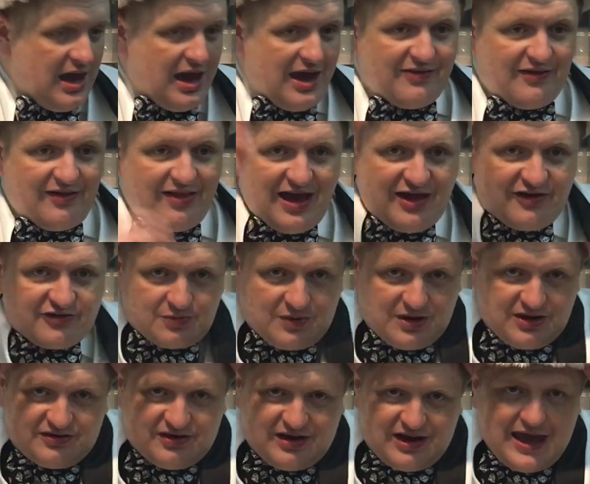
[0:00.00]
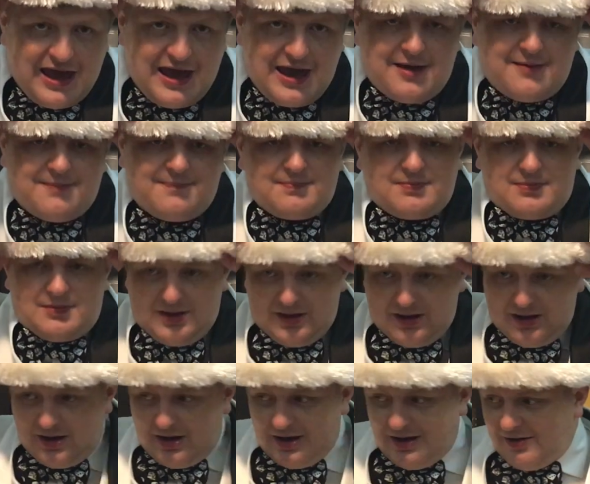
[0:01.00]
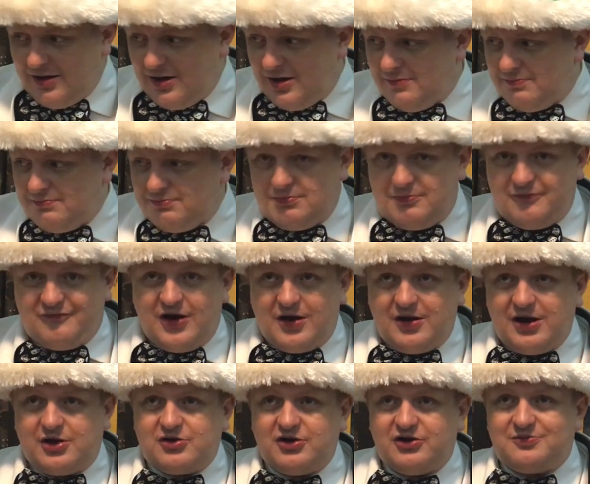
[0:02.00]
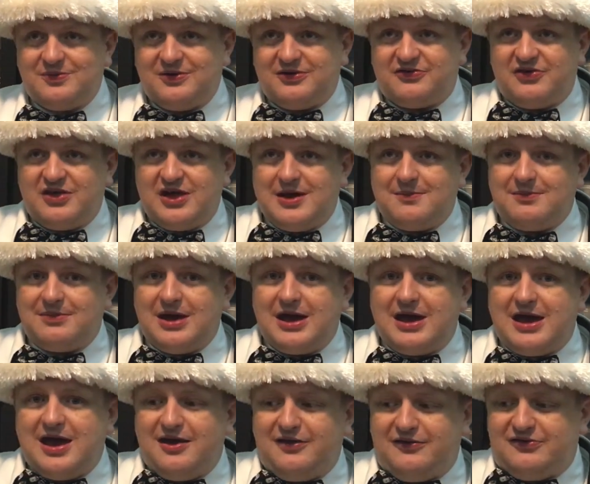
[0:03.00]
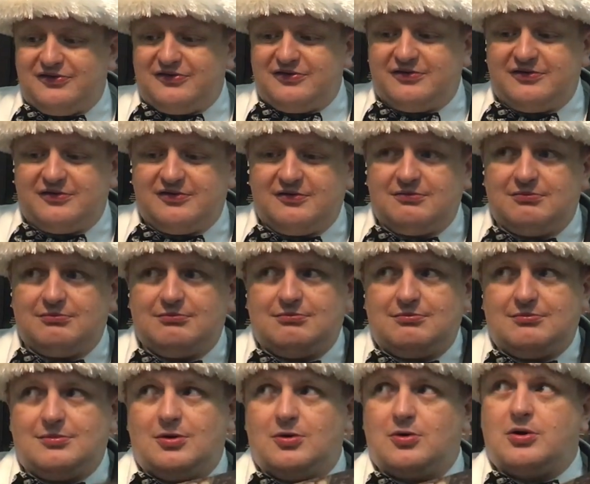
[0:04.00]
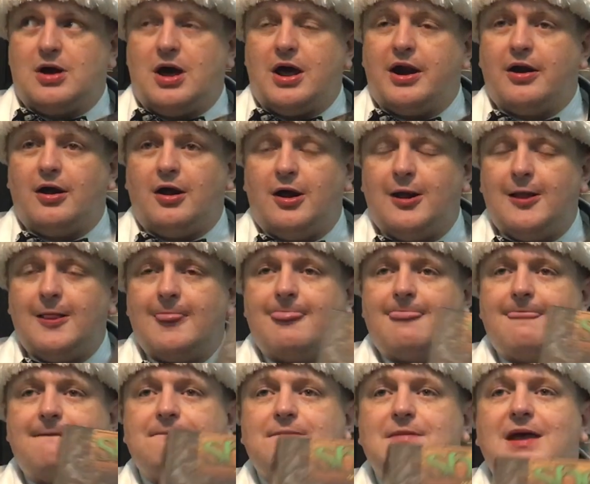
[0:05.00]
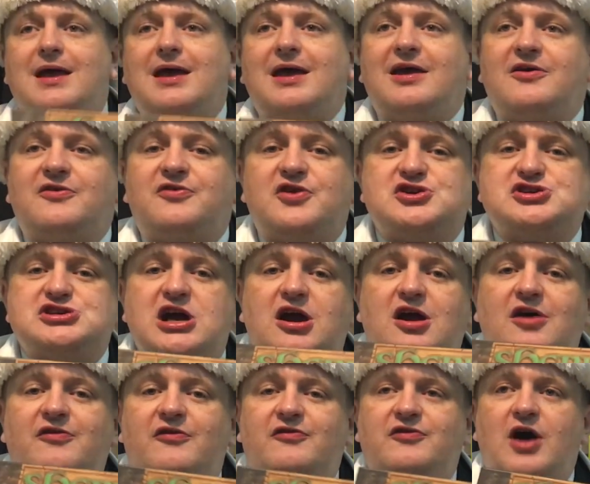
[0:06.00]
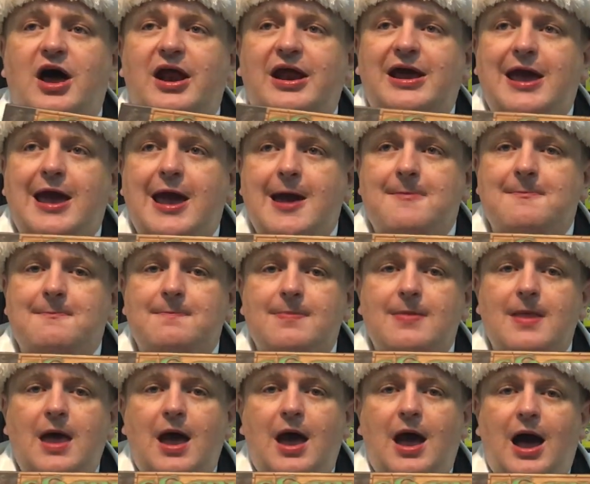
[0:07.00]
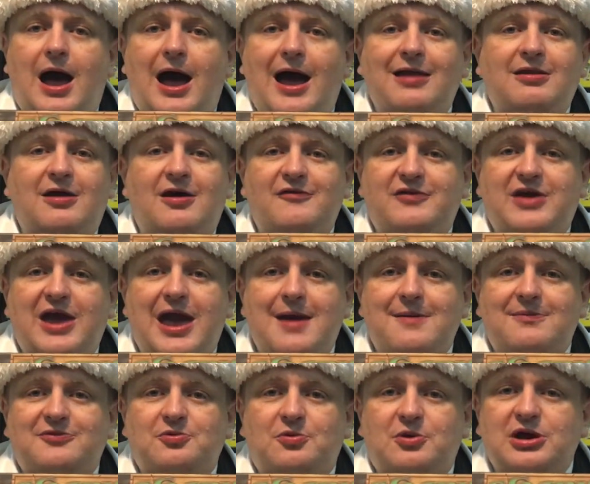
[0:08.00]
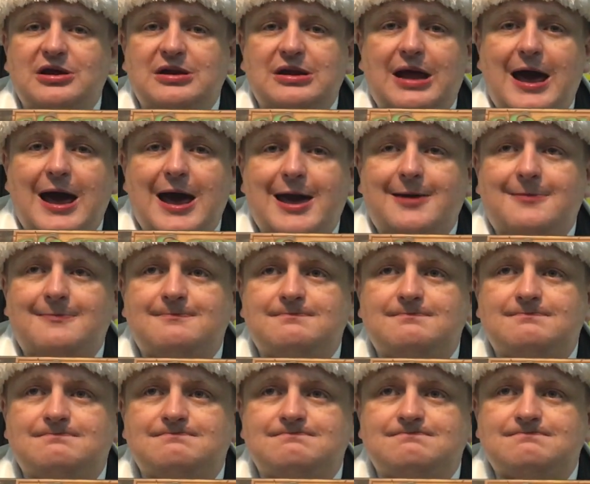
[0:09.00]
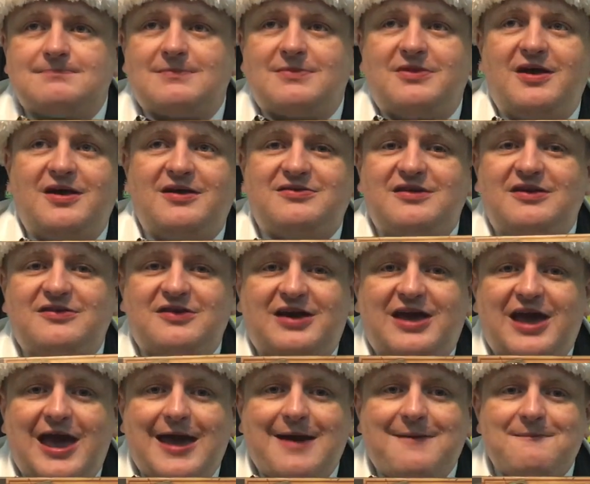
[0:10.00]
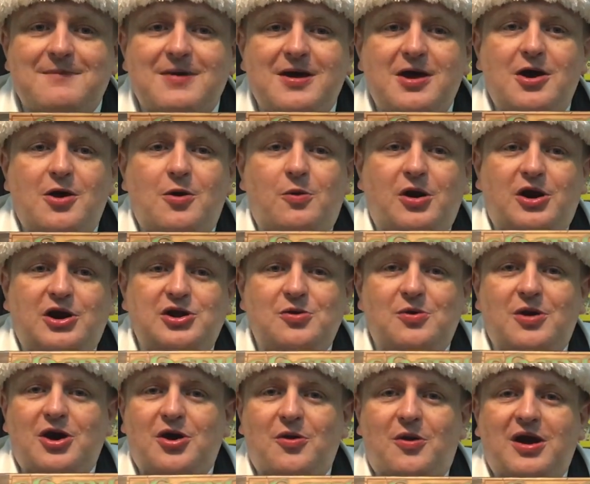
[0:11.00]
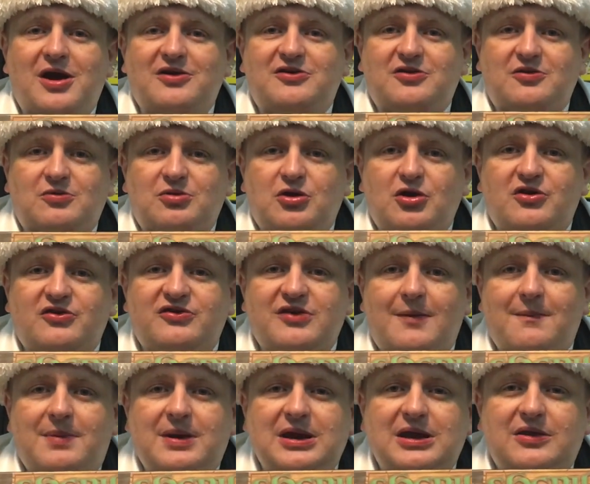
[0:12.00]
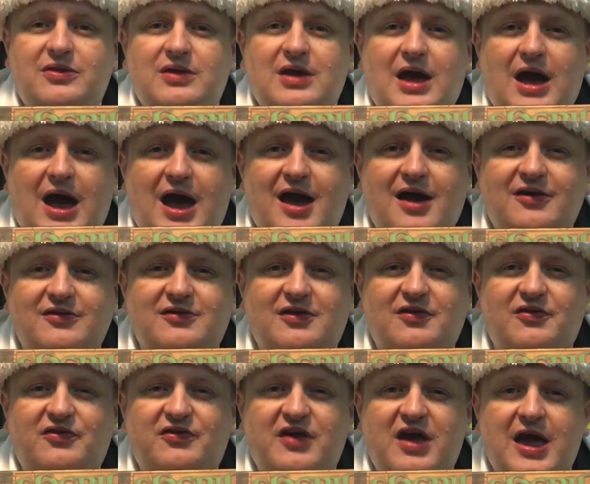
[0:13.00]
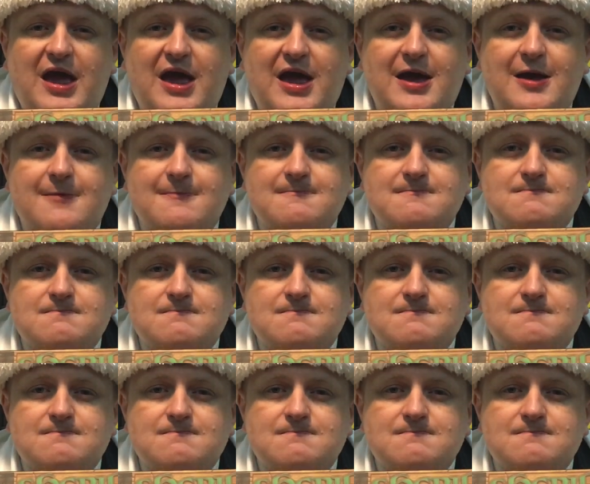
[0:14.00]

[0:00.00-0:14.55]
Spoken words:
And the last one today, very Christmas themed, I guess, or not at all, is the Sheriff of Nottingham. I love games where you lie. This is a game where you are going to look somebody in the eyes and say,